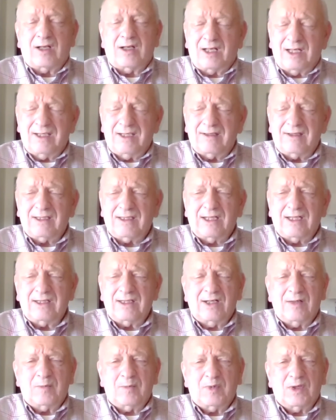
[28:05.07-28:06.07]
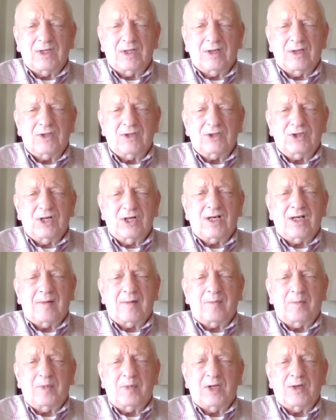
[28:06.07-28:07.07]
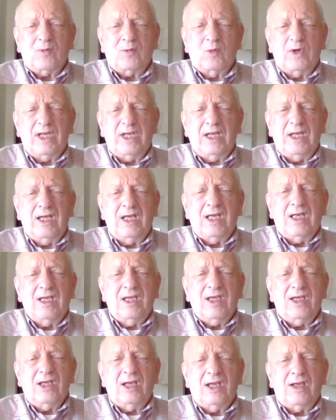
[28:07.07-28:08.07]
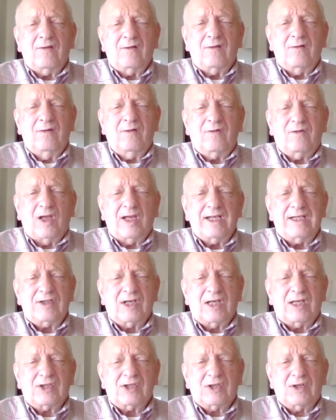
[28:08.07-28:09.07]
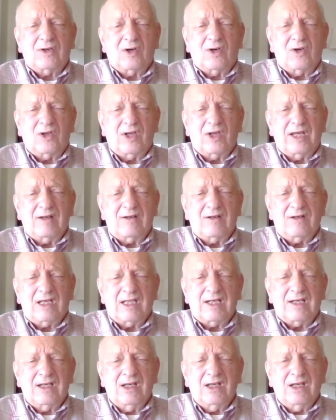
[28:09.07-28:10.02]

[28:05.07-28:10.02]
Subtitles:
I think they did a pretty good job, but we, in flight tests early on,